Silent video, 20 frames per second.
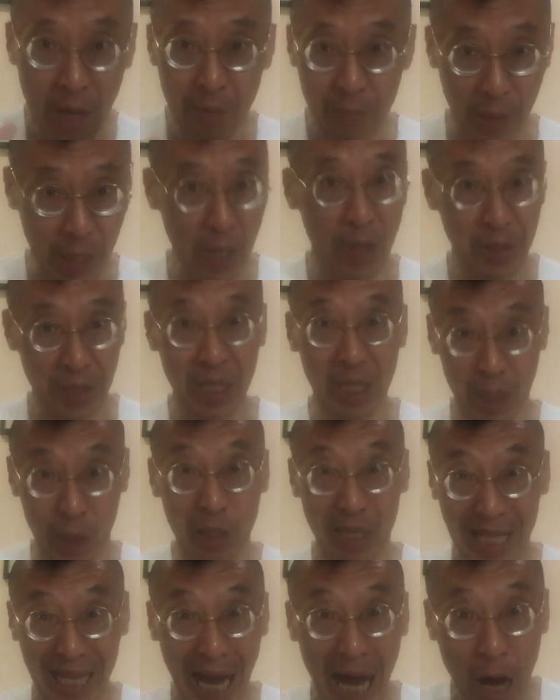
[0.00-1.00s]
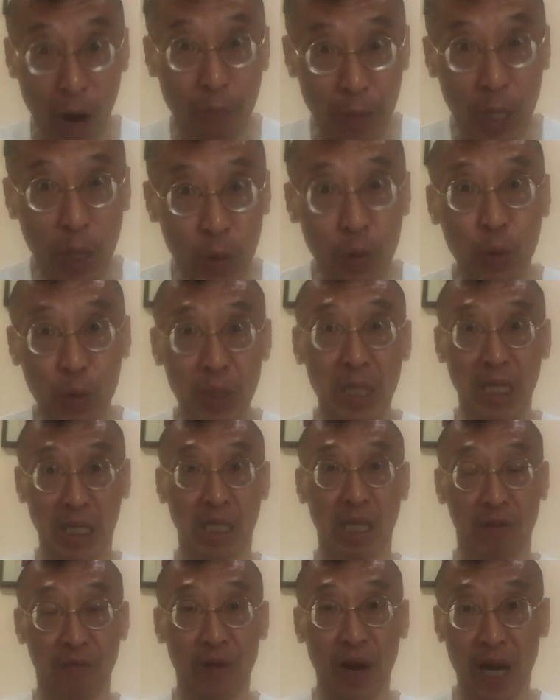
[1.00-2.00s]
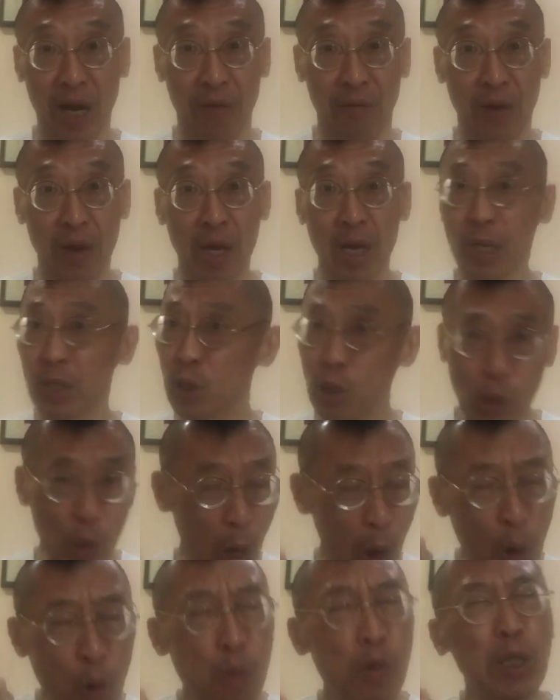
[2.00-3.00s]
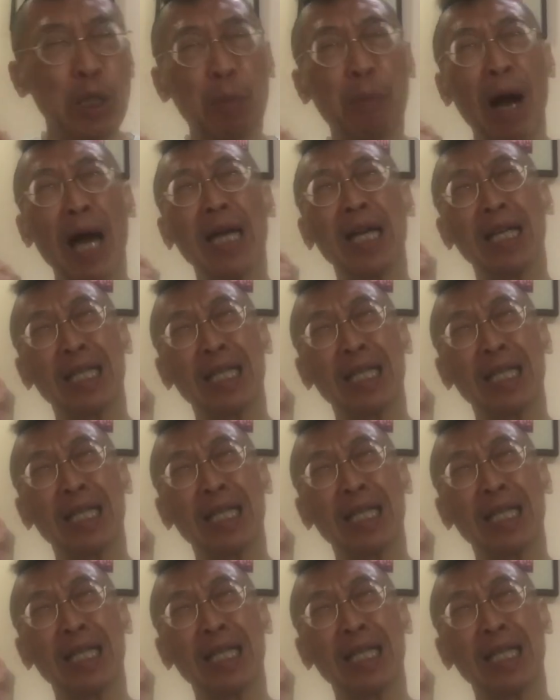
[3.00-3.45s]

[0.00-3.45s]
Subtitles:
because it's now below 265, so you're almost buying